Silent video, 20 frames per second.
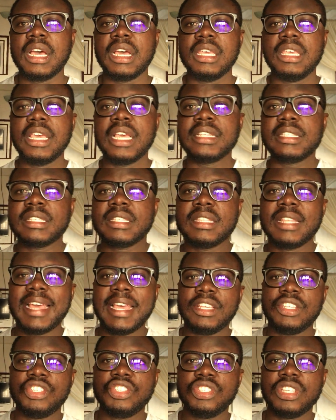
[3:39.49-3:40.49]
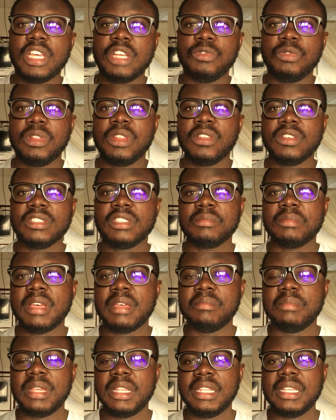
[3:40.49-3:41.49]
Yesterday I shared with those on my
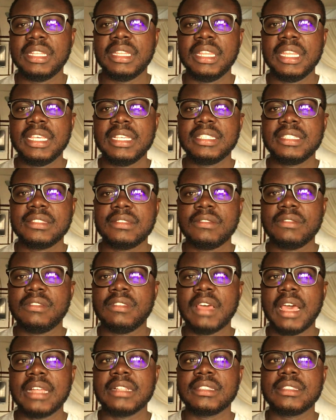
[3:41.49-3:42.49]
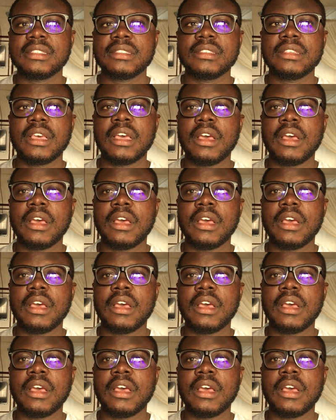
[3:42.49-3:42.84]
mailing list that